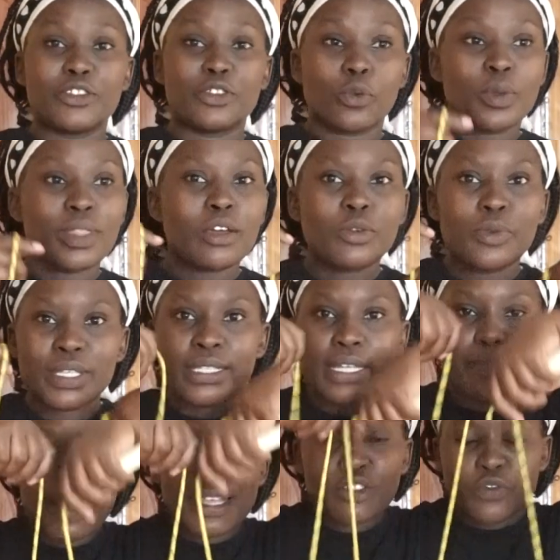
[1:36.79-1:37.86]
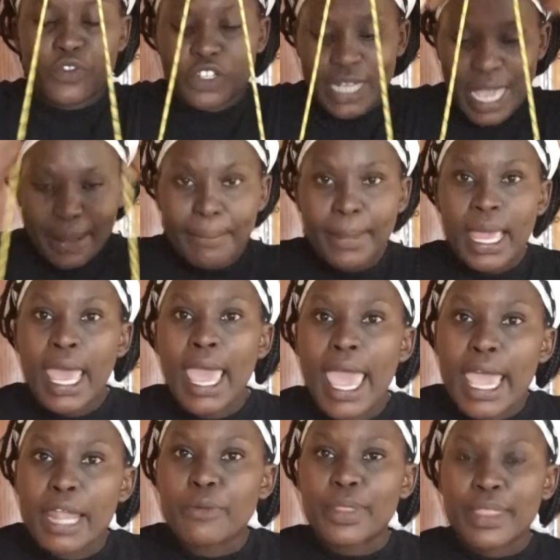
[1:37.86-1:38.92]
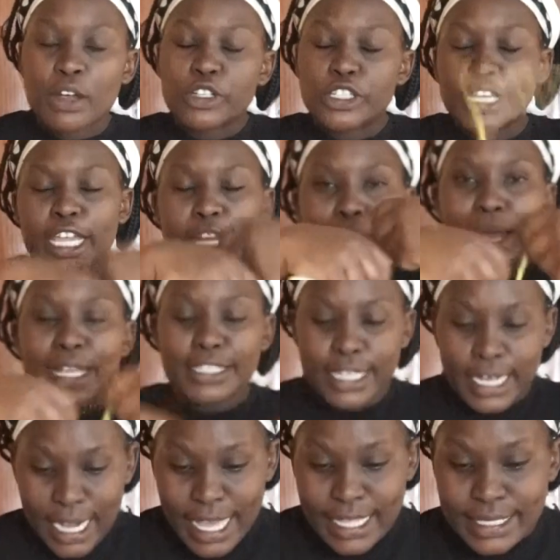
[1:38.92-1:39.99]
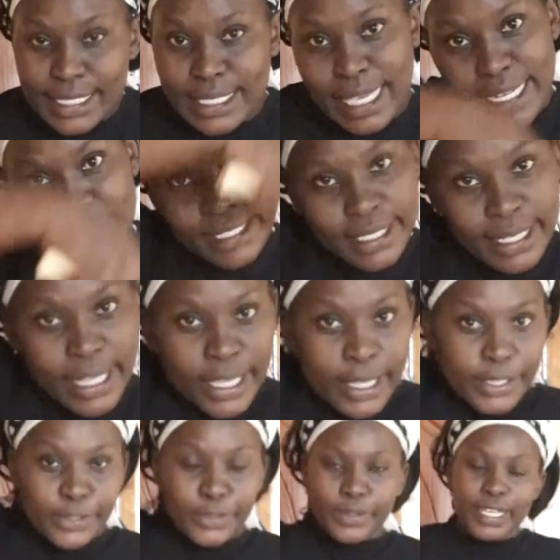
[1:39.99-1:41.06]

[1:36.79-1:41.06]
So without wasting much of your time and without saying much, let's get into